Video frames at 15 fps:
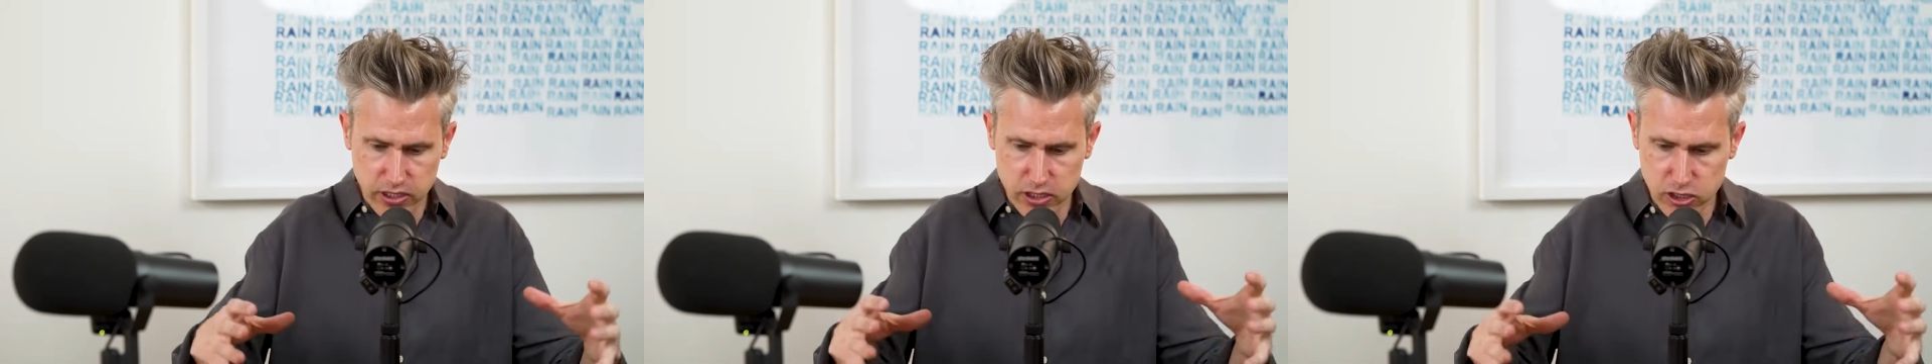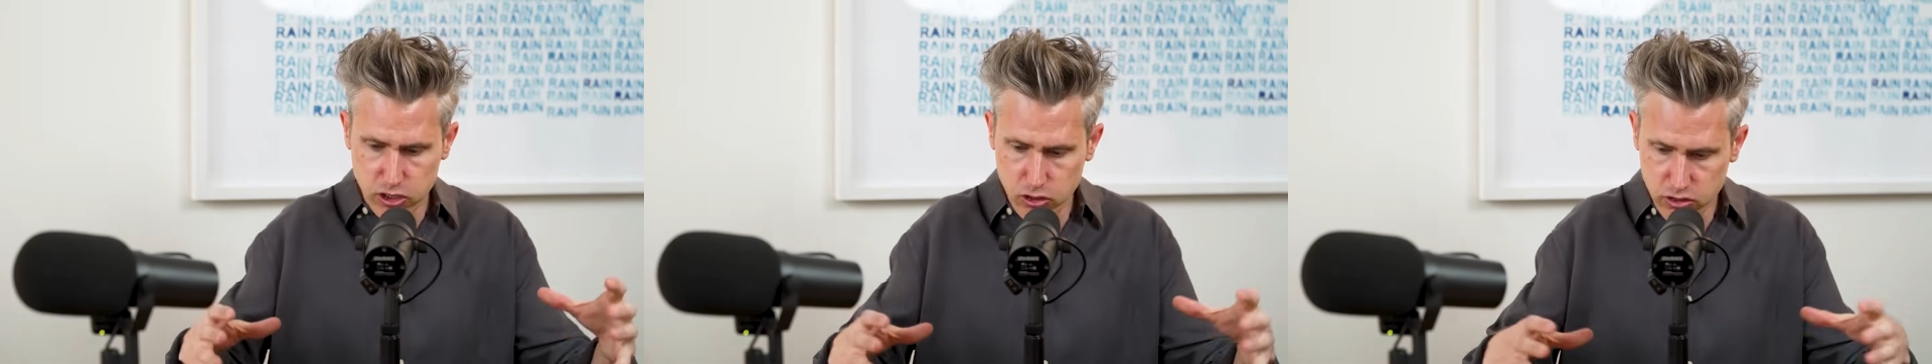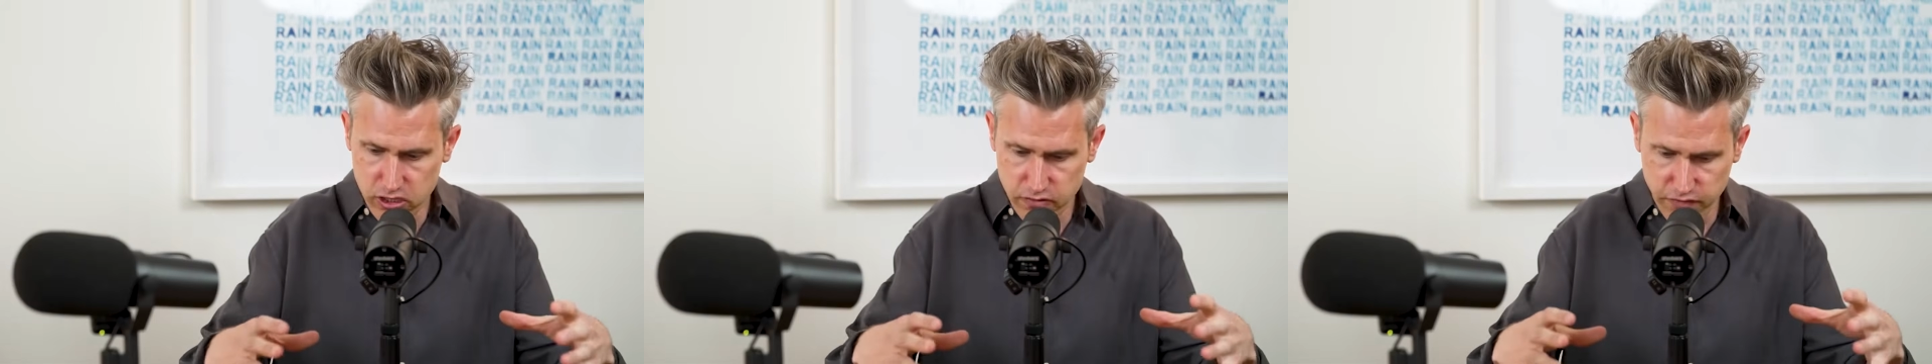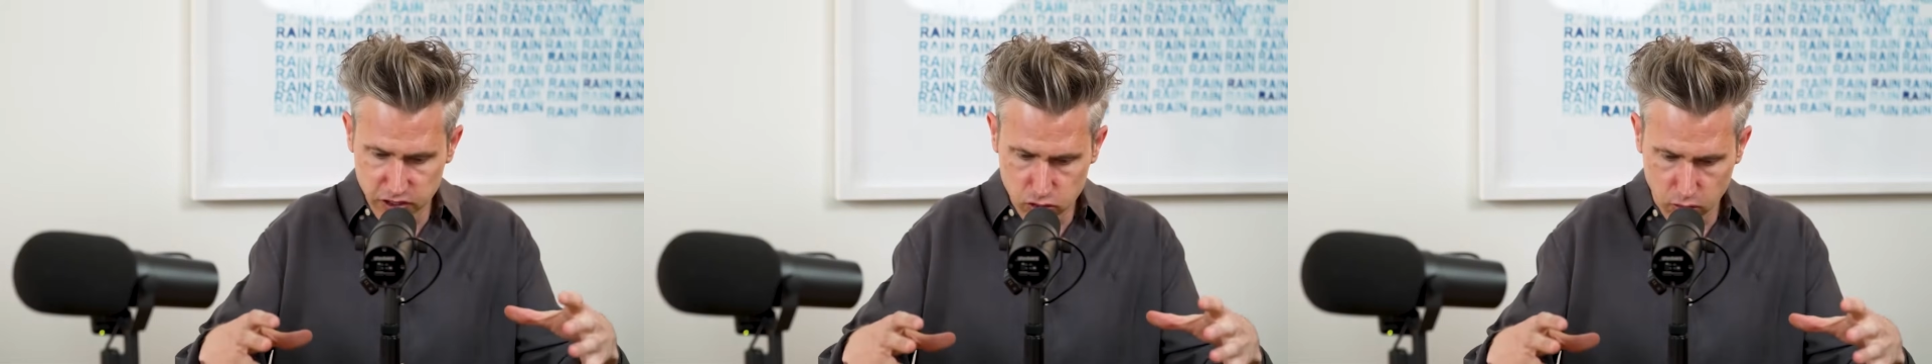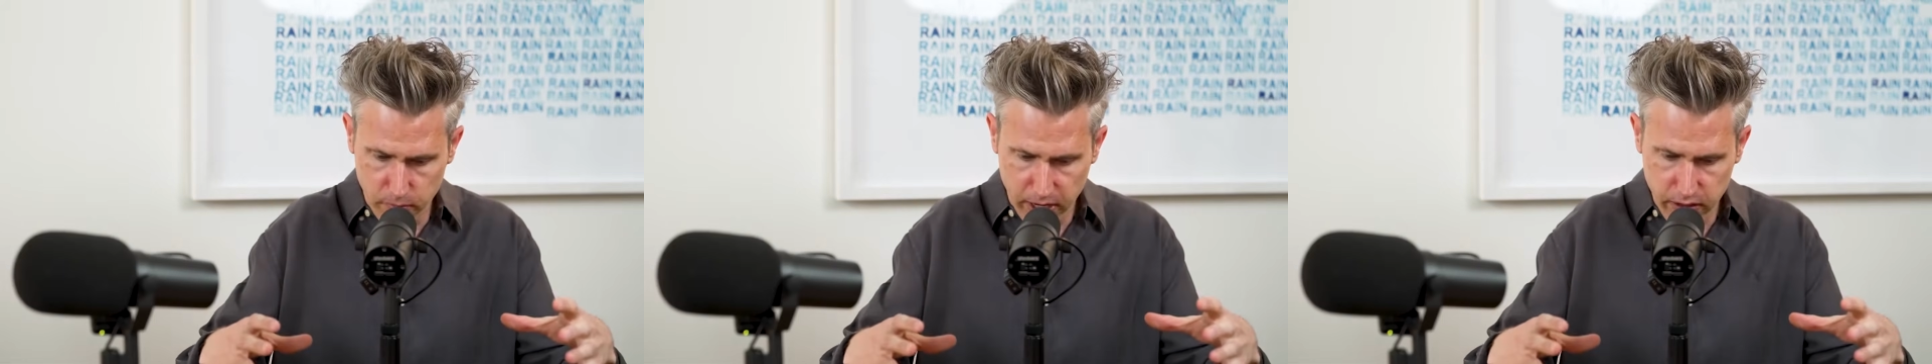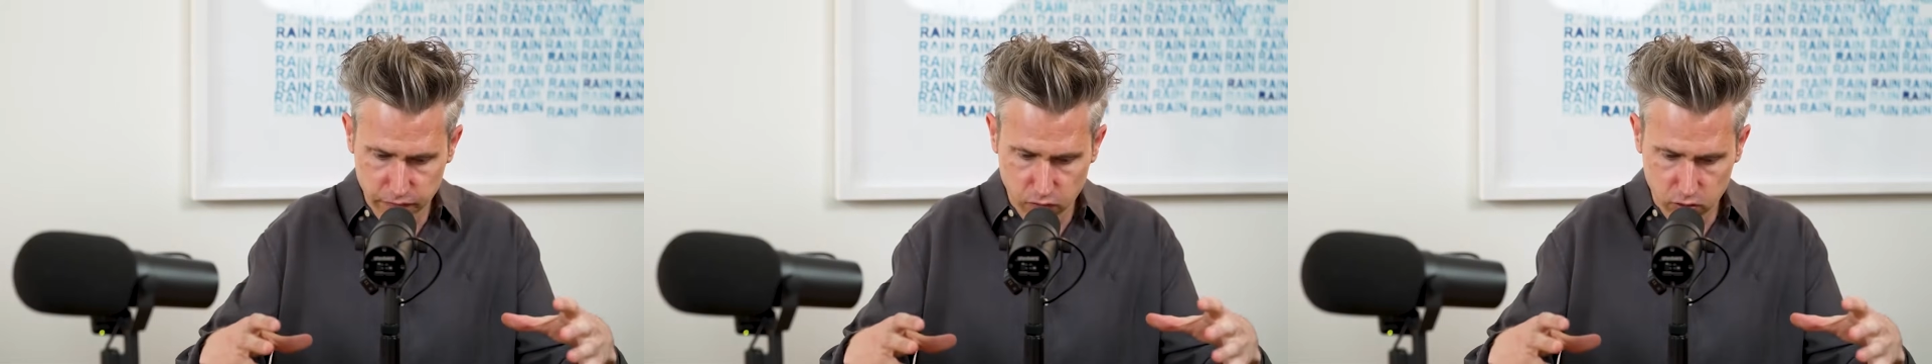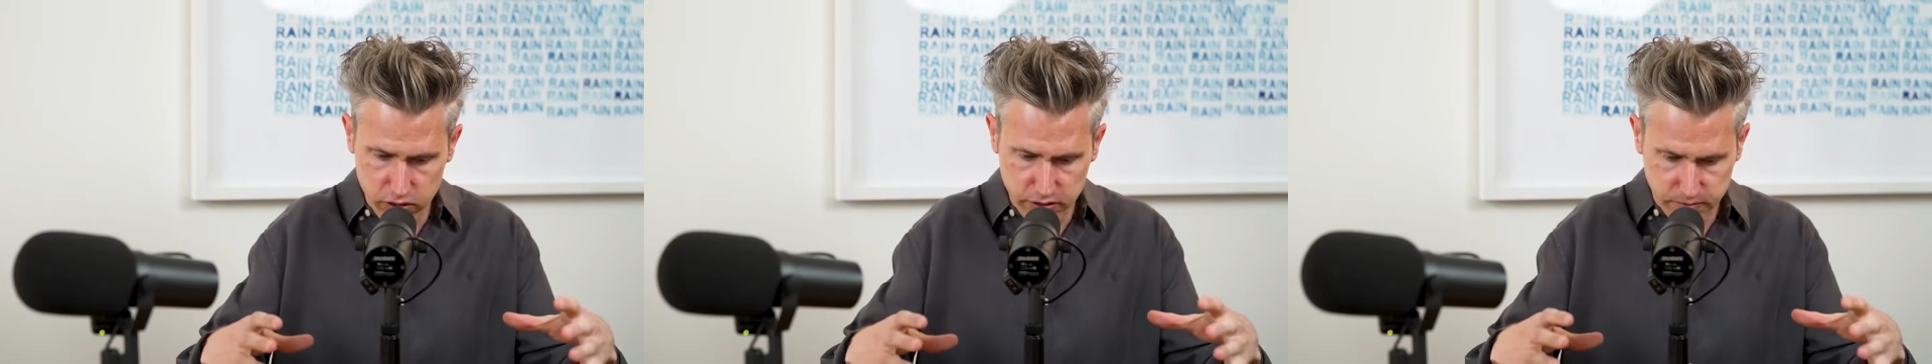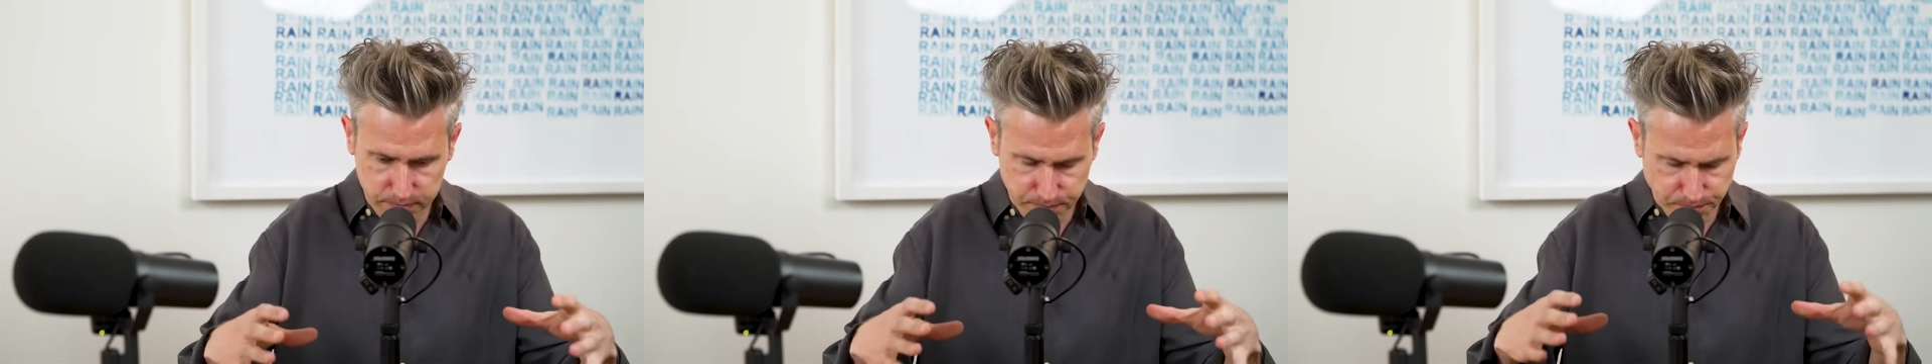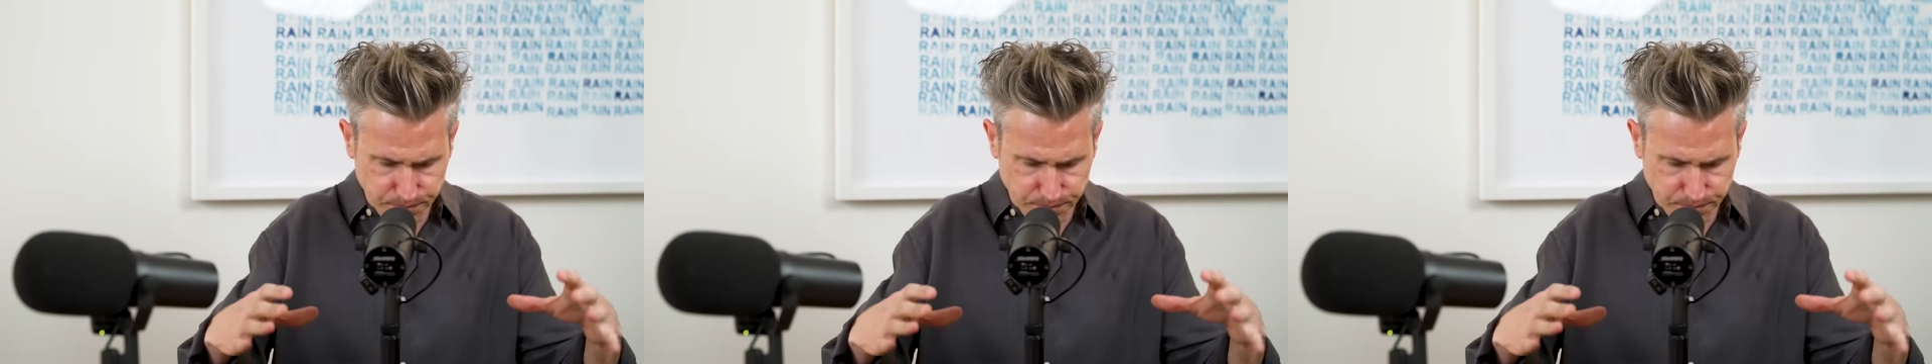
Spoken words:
just uses visual metaphors.